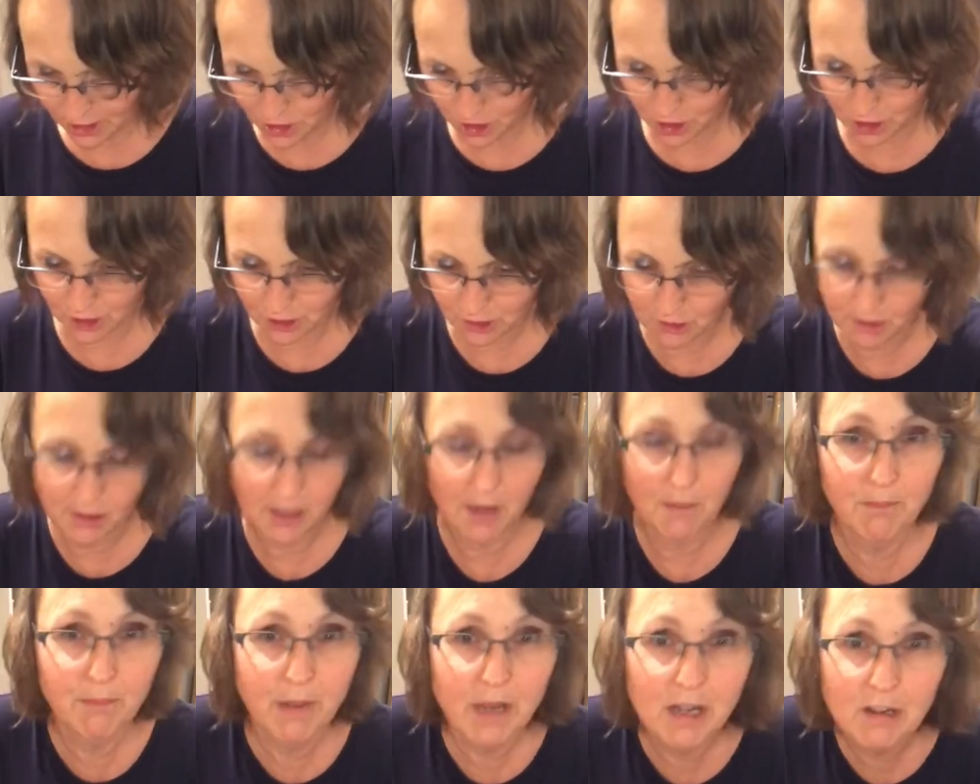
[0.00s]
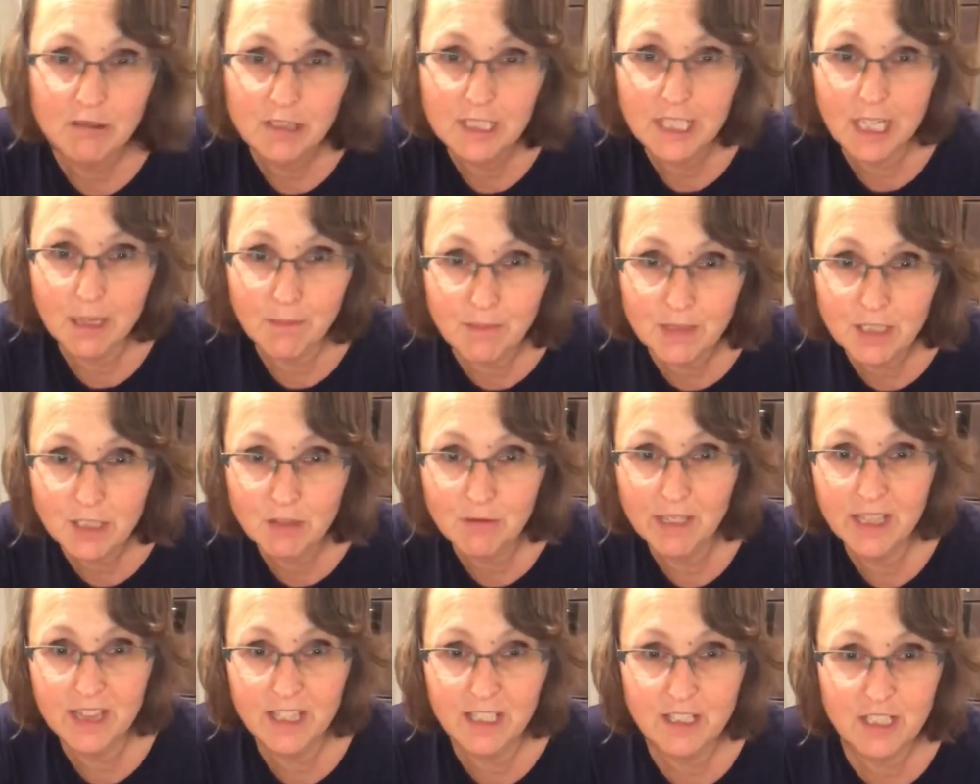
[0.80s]
tea towel, which we all love,
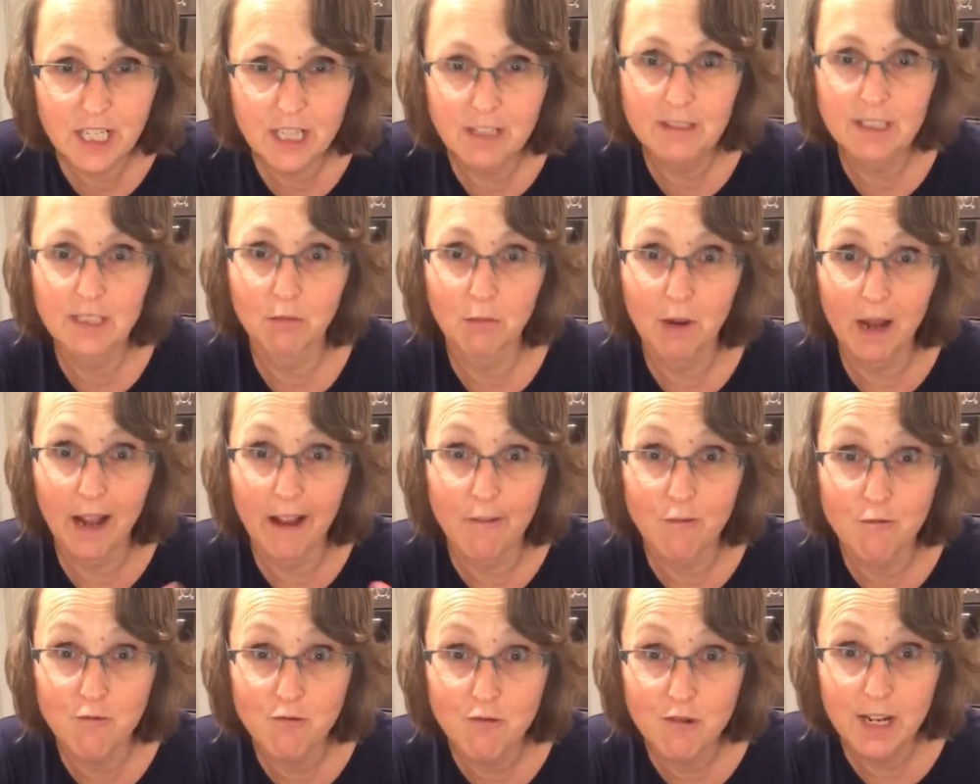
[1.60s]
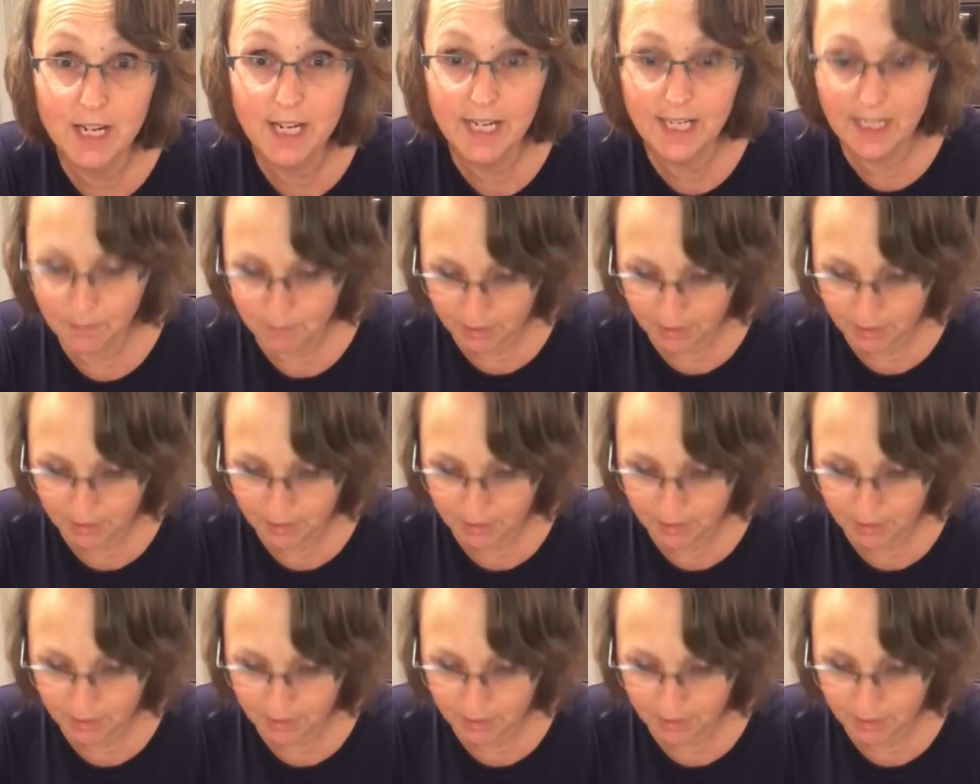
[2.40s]
super absorbent, about 6